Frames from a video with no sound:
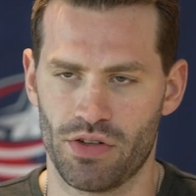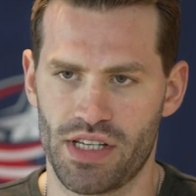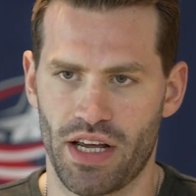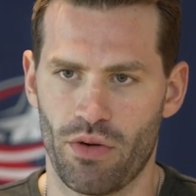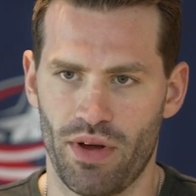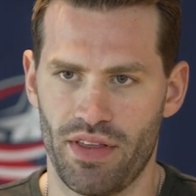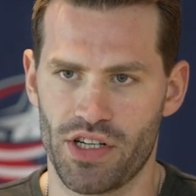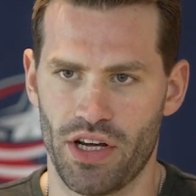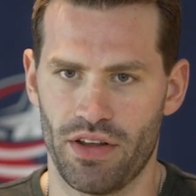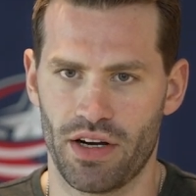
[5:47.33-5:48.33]
sticking with
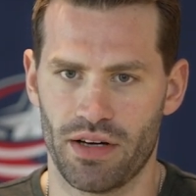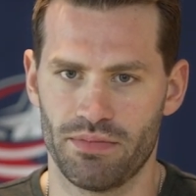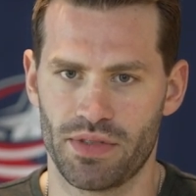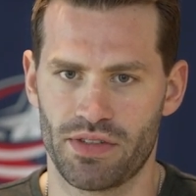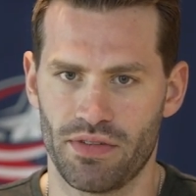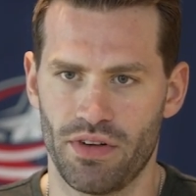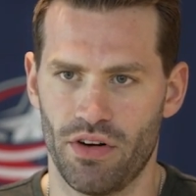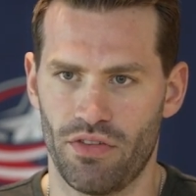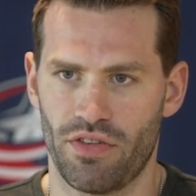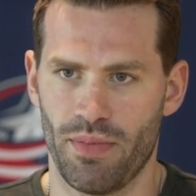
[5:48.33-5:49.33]
each other comes, you
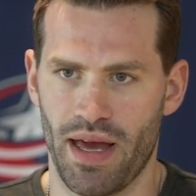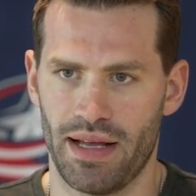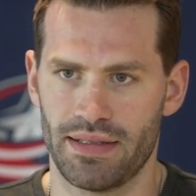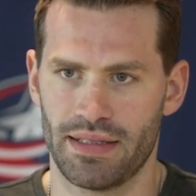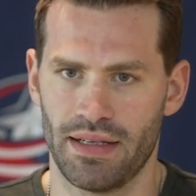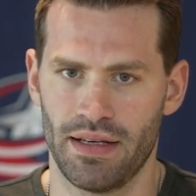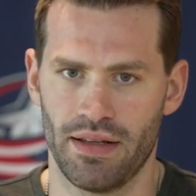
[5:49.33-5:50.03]
know, from that